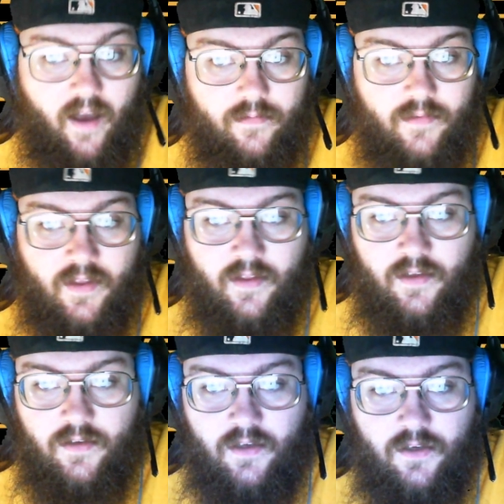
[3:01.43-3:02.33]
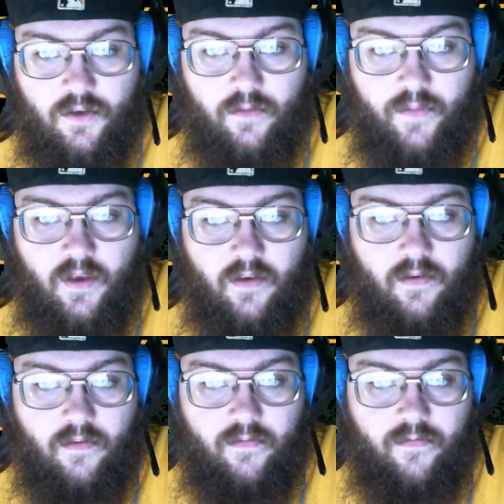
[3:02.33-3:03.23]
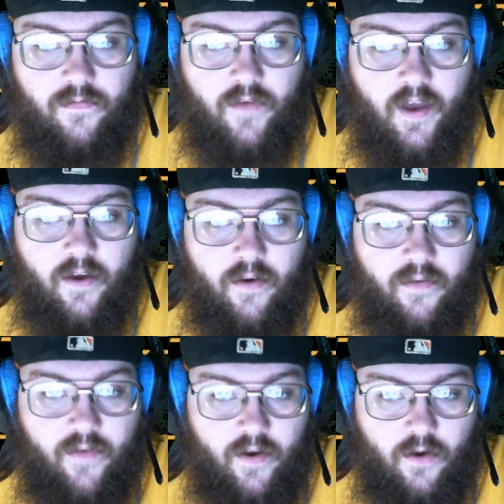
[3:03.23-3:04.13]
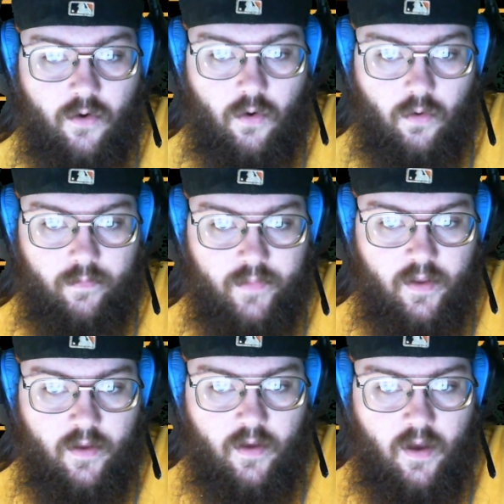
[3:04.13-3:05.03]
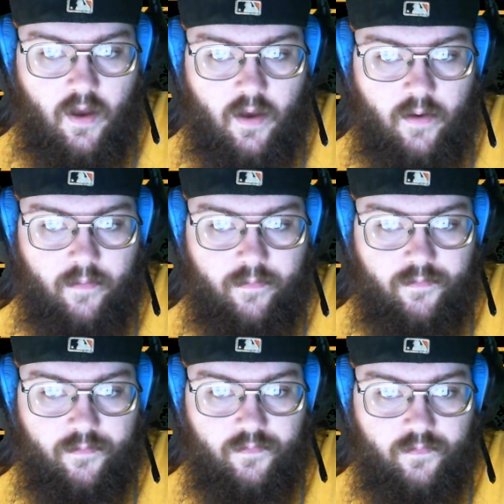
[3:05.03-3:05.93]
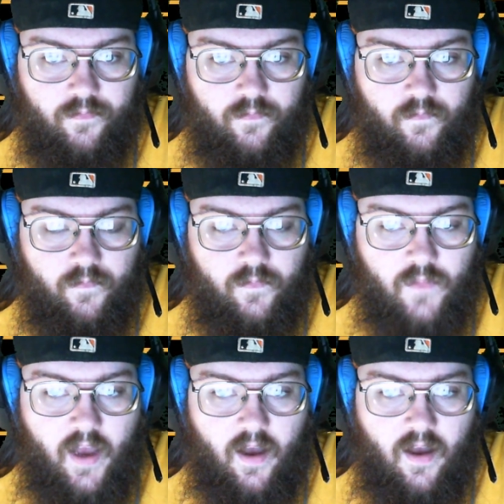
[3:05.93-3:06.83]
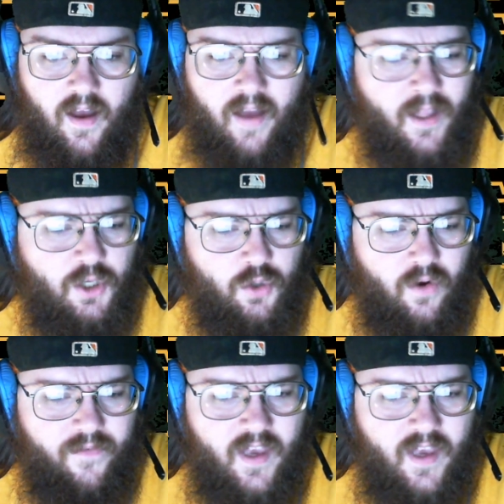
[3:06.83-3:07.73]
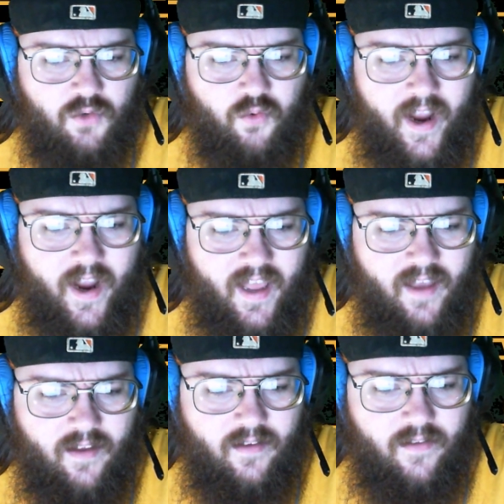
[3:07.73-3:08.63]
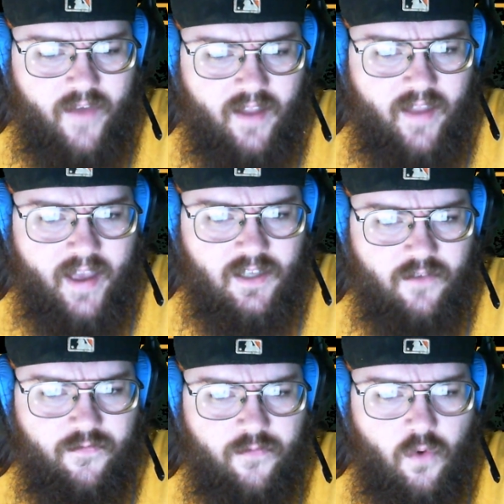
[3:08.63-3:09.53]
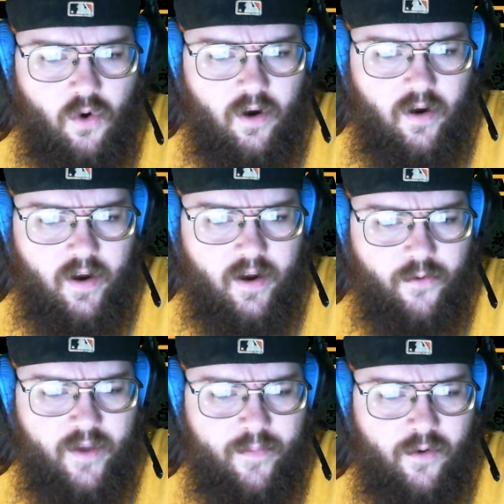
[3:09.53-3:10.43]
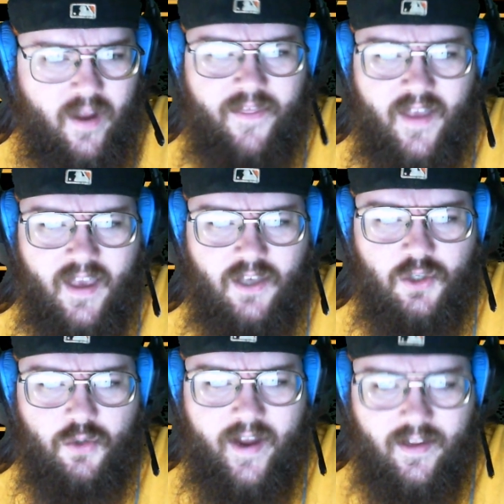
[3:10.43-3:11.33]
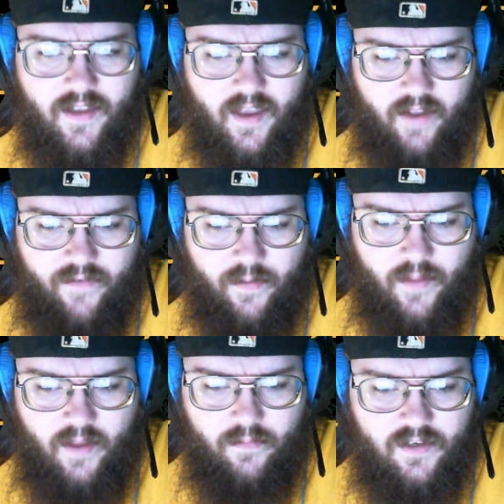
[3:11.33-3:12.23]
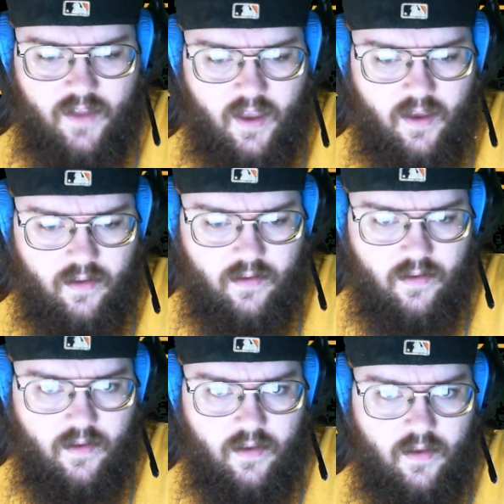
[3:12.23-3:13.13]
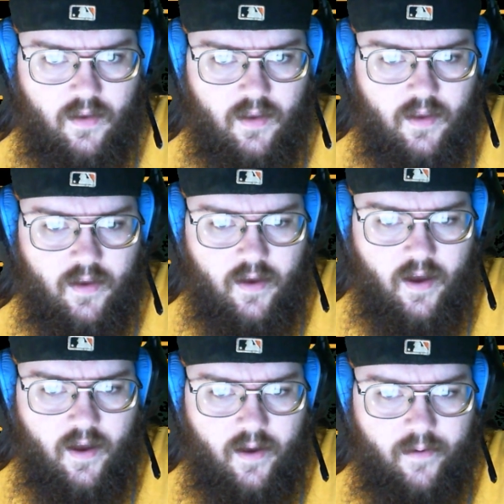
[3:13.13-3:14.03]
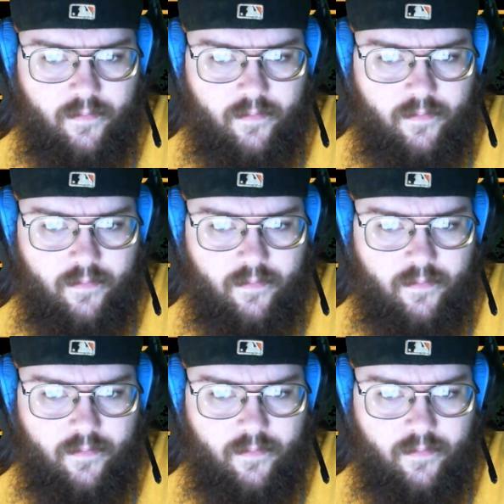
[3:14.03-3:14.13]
this could be very, very cool. I'm not sure if he is writing the Fantastic Four reboot. I think he's directing it, if I'm not mistaken. But